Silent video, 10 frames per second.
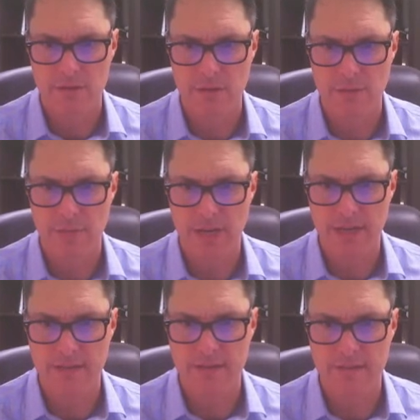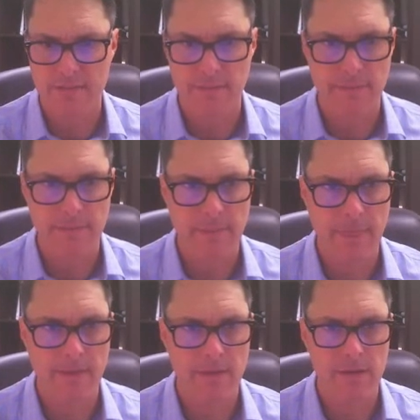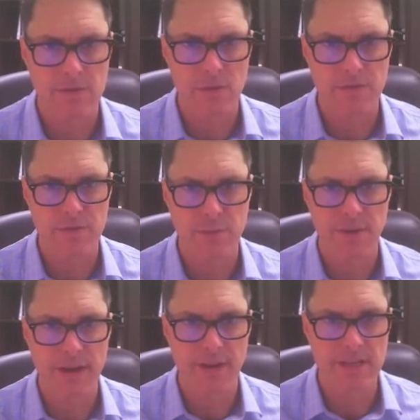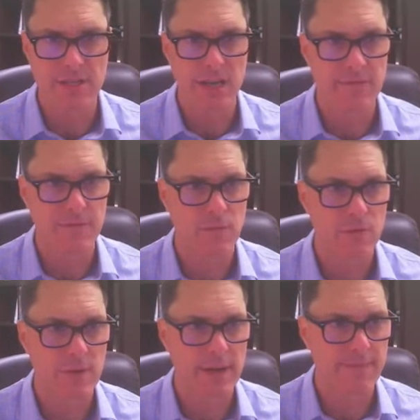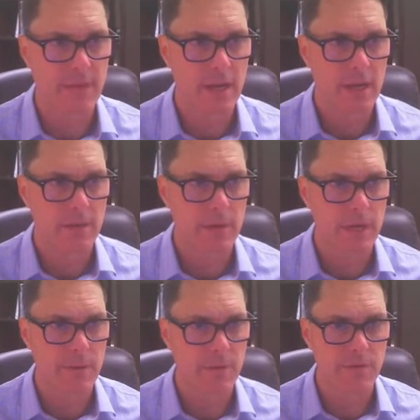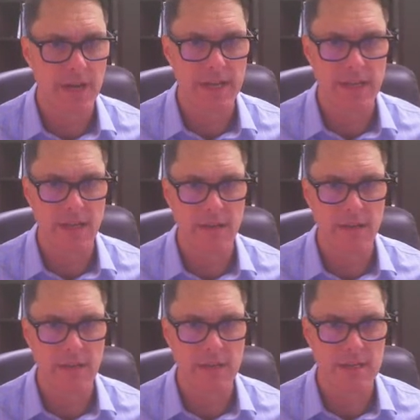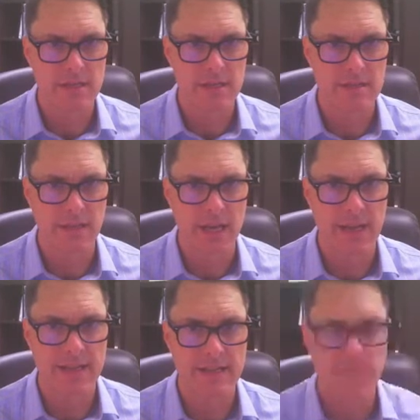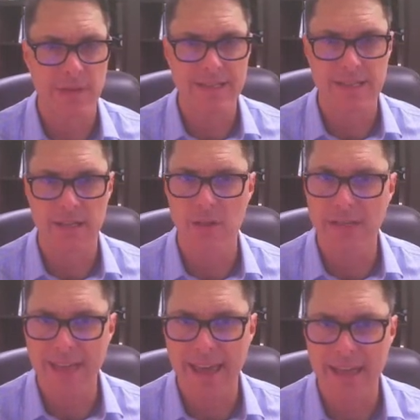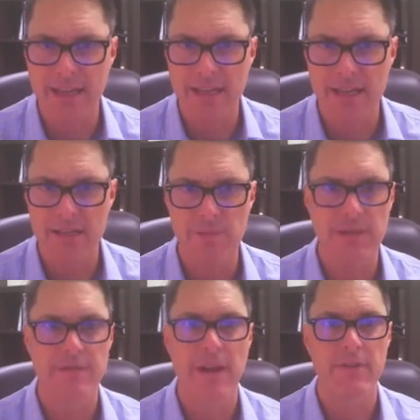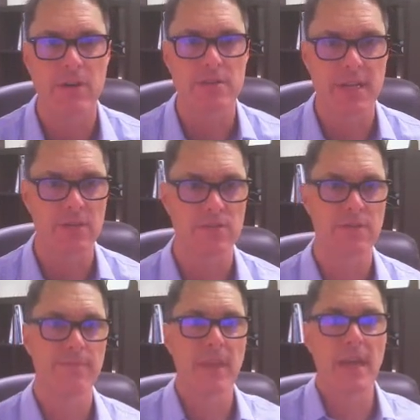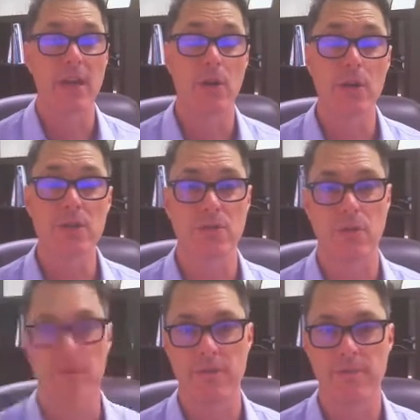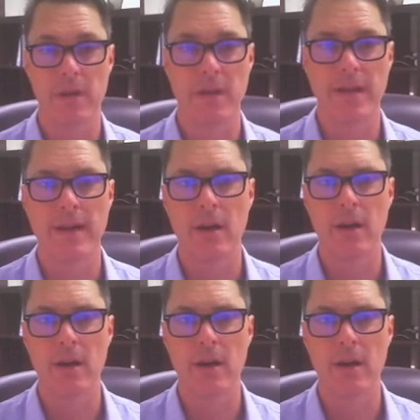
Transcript: my service provider Hedgeye for providing these slides, but looking at the S&P 500 sales and earnings growth, a little